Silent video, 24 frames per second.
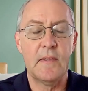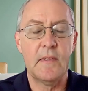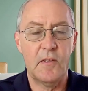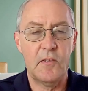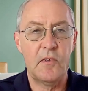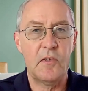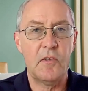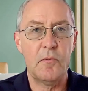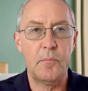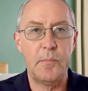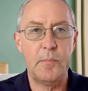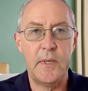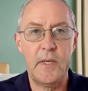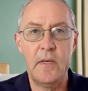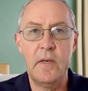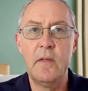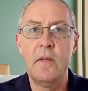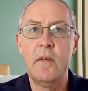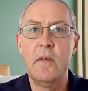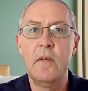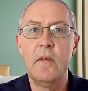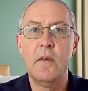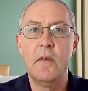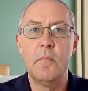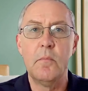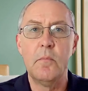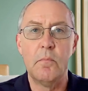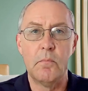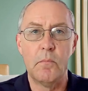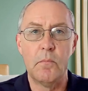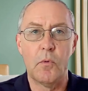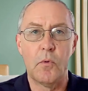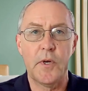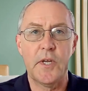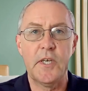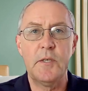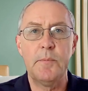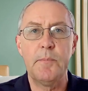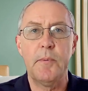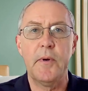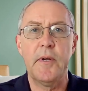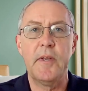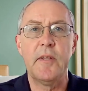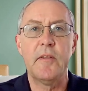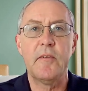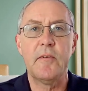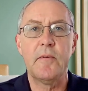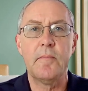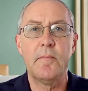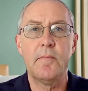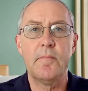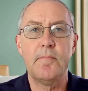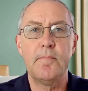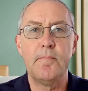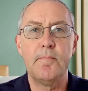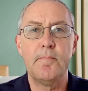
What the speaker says: and this has been Mortgage Points.